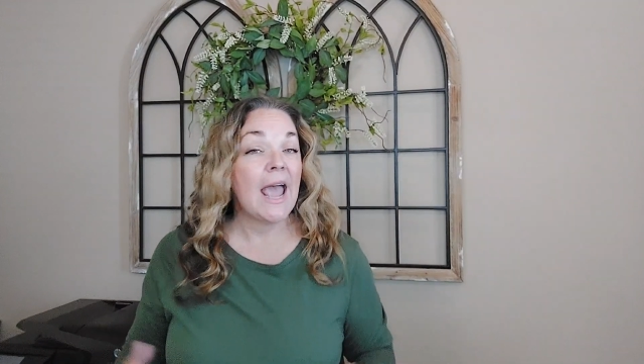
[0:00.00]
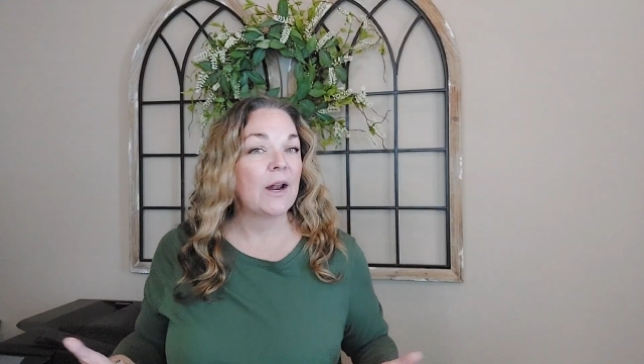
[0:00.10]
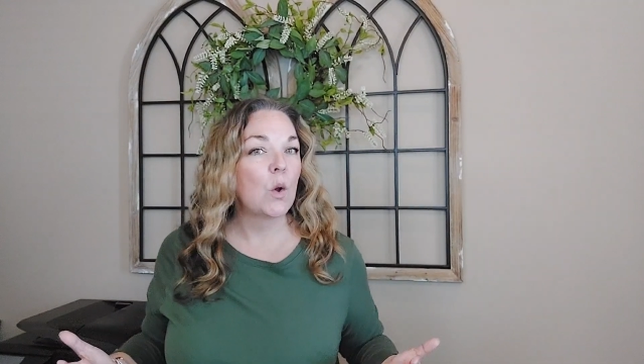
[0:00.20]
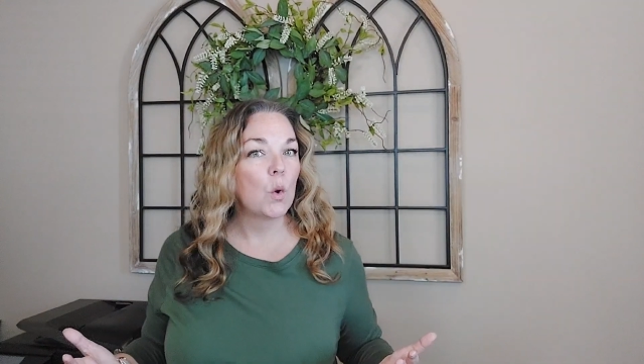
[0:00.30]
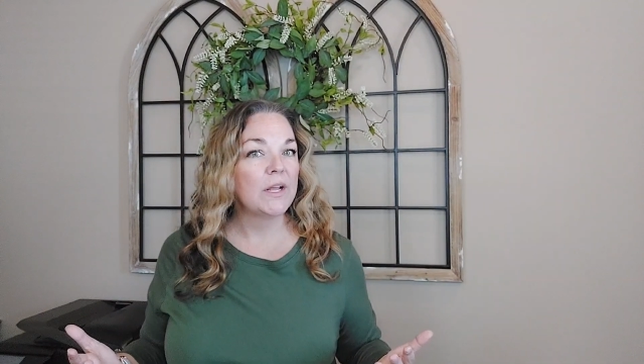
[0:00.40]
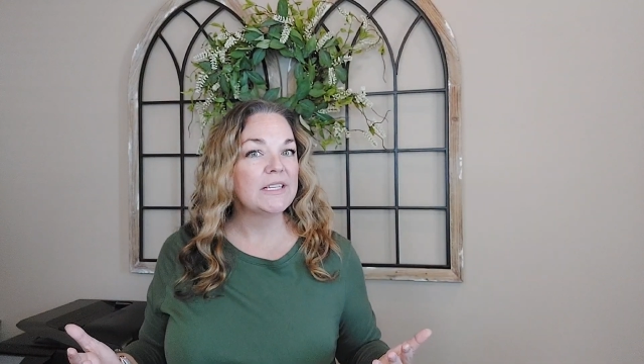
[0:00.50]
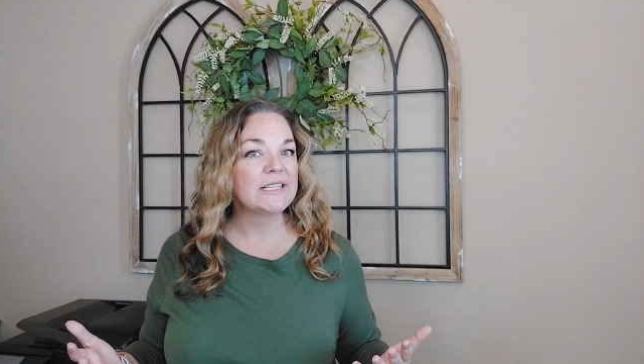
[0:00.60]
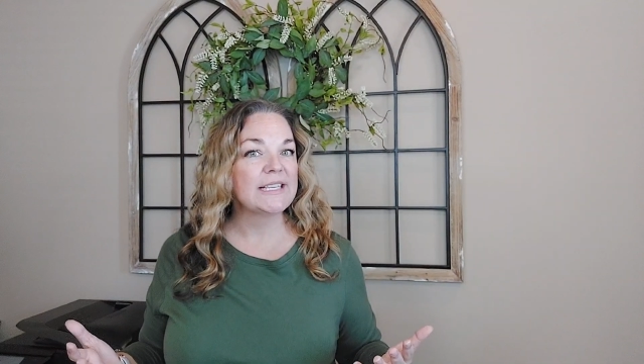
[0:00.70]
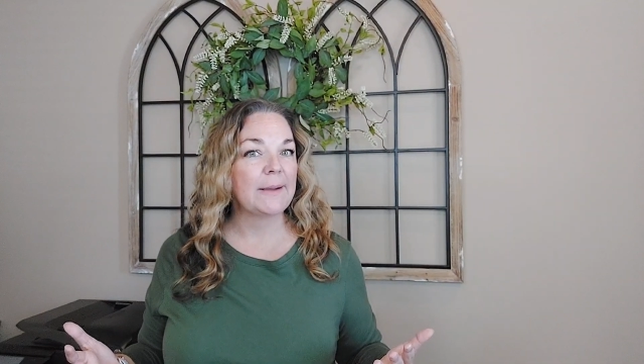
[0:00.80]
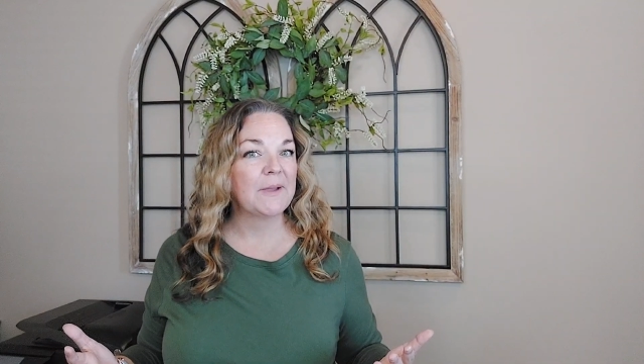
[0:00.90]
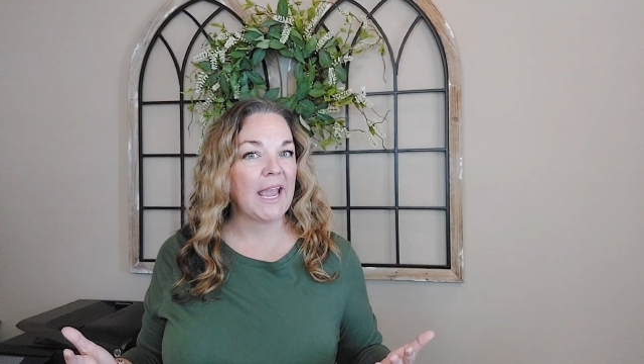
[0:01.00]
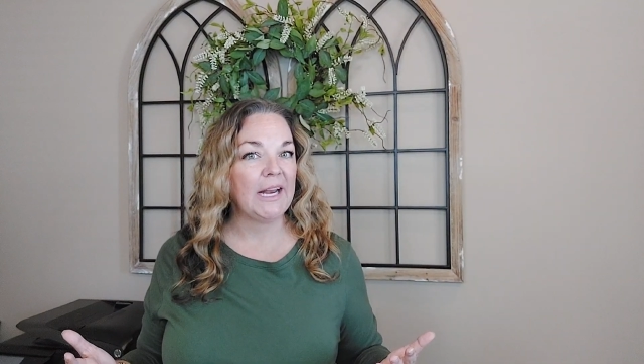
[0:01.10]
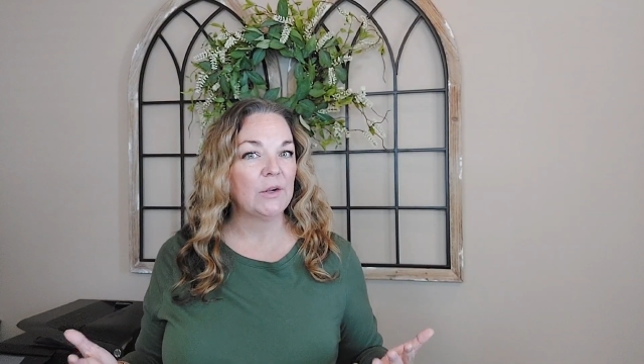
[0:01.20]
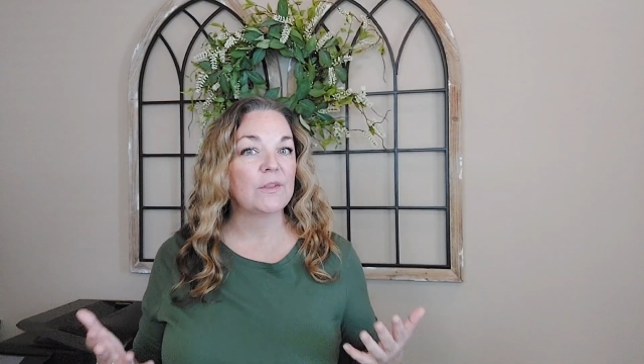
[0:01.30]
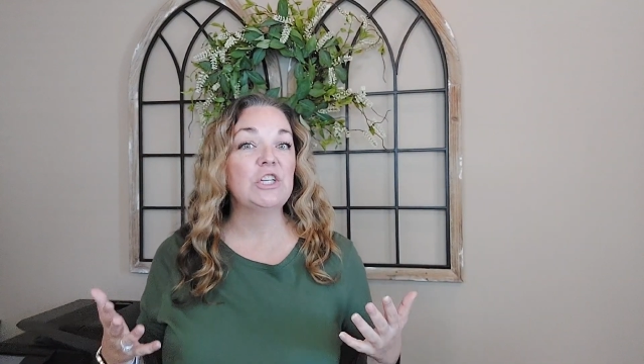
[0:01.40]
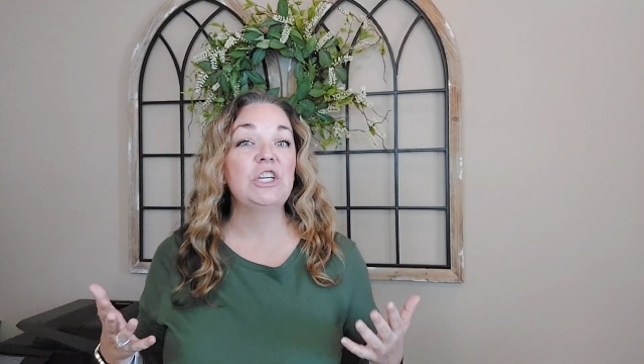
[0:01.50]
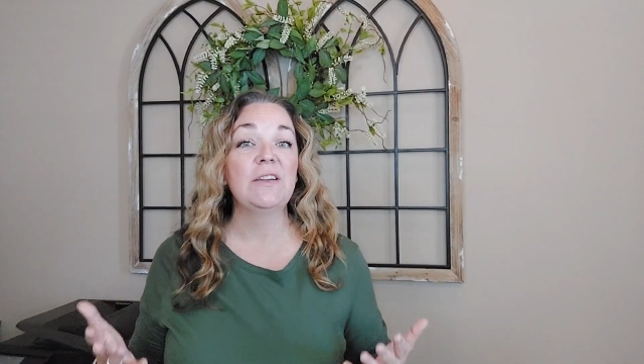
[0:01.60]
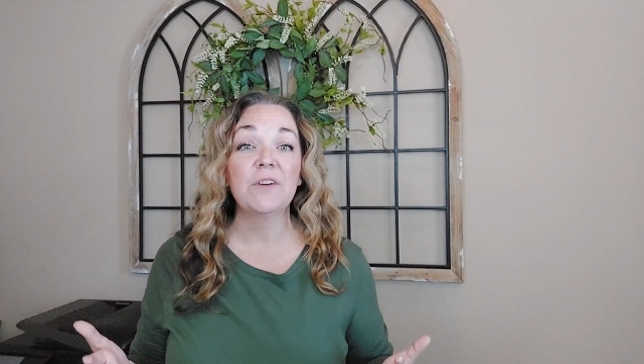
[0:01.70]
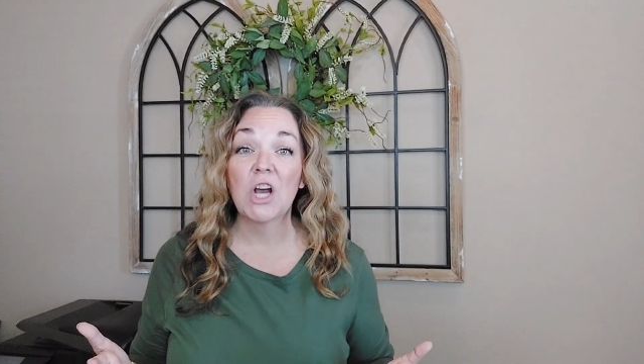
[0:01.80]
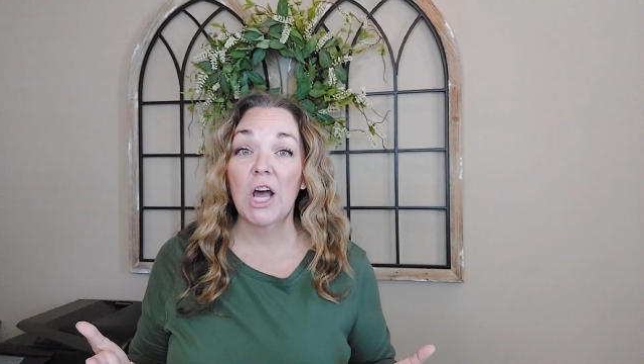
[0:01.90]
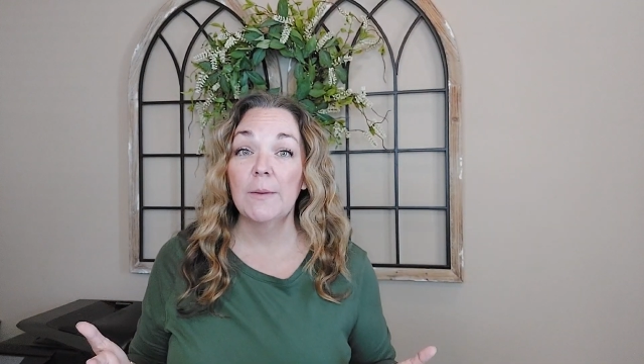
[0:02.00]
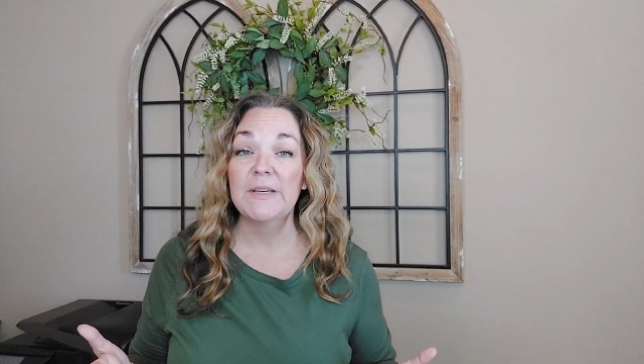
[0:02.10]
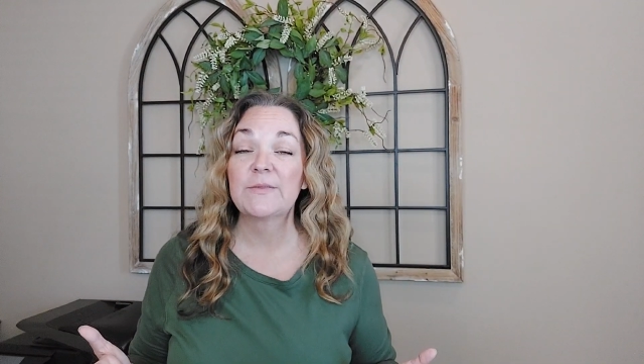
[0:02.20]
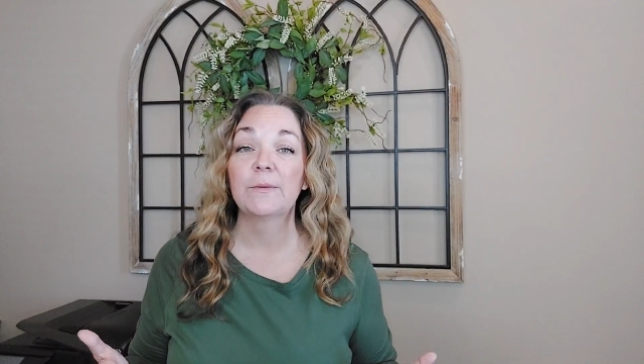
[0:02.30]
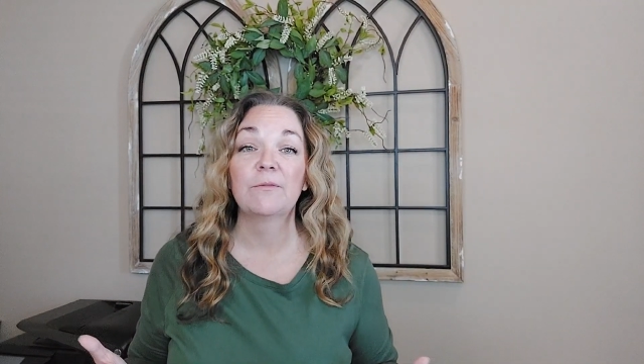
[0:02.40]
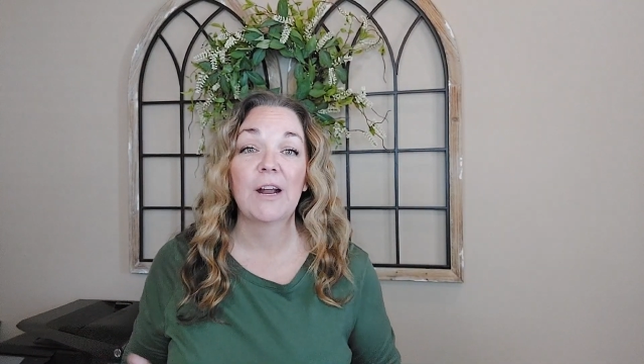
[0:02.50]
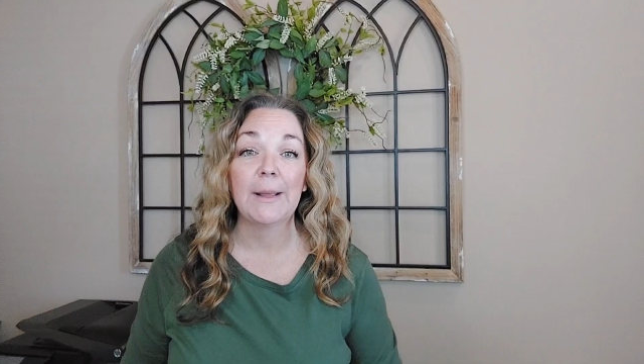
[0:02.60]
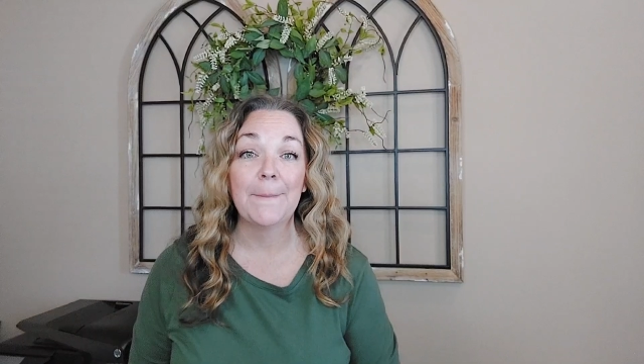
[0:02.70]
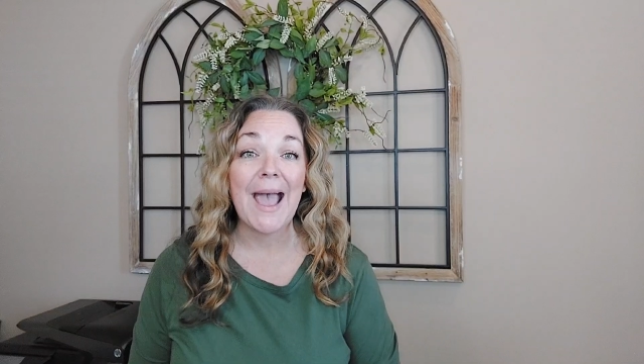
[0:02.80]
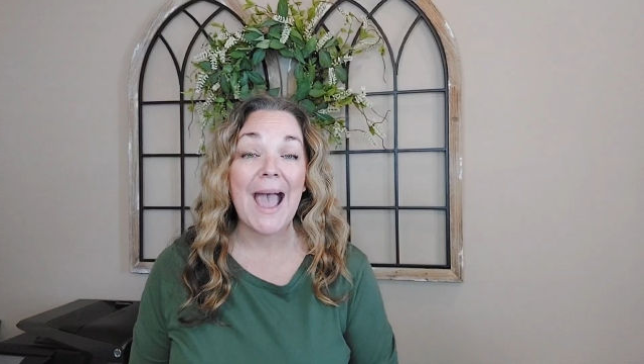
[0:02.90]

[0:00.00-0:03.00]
And according to Sam Khater, the chief economist from Freddie